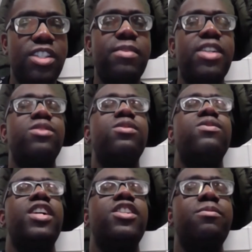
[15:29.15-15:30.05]
Smash the
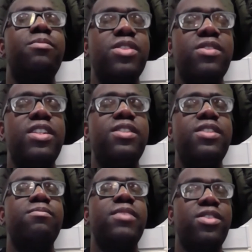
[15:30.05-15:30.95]
notification button. Play
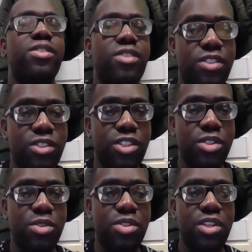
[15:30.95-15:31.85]
this Manchester United
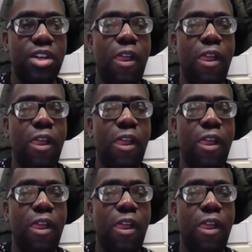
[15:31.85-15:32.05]
news.